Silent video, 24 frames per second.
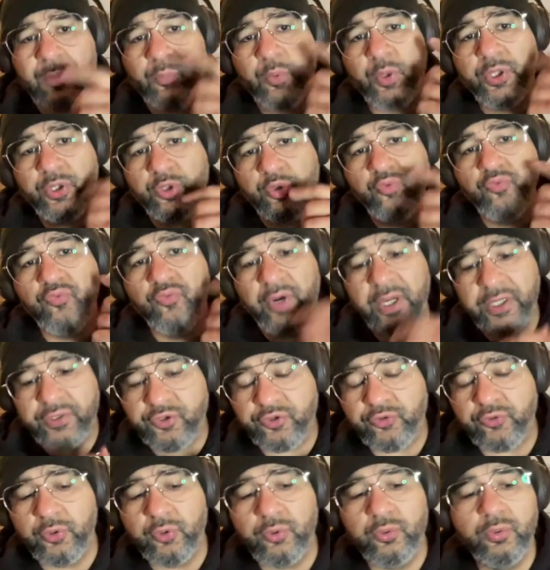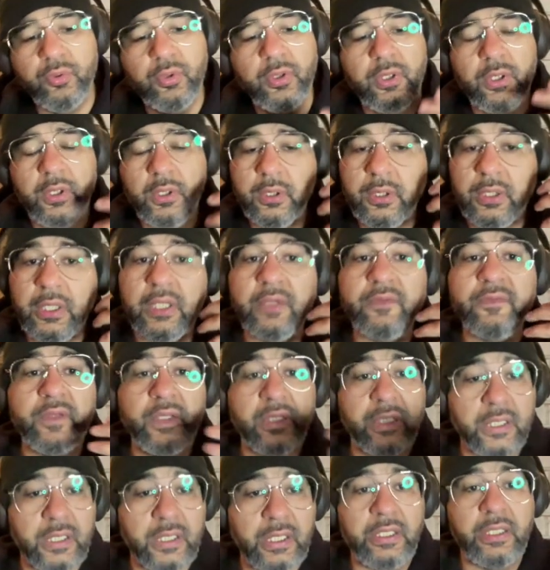when you retro, it's
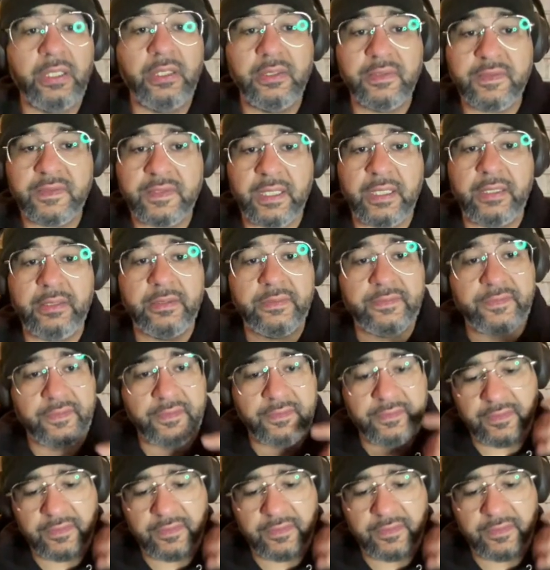gonna clear your sinuses.